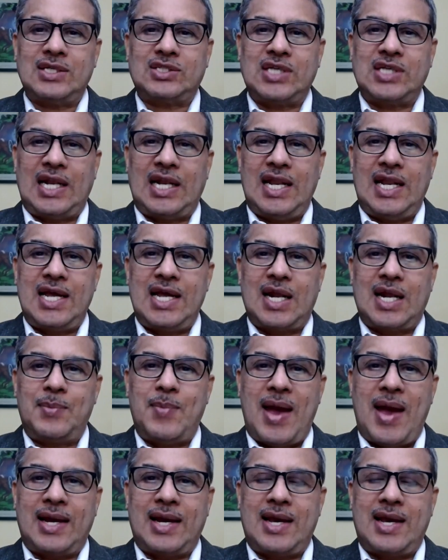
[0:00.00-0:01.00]
selling their
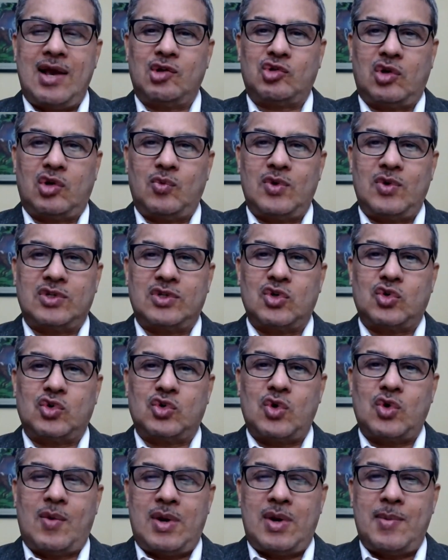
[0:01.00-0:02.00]
banking services to
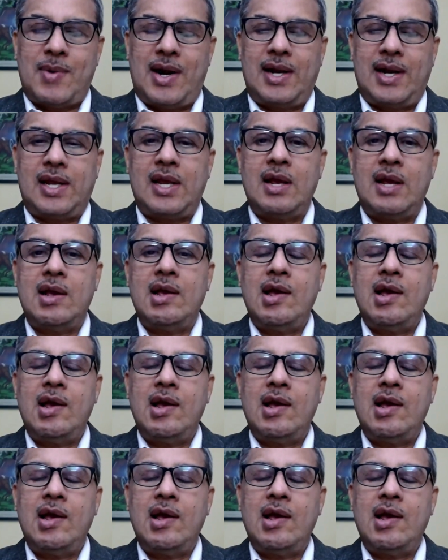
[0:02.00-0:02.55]
everybody.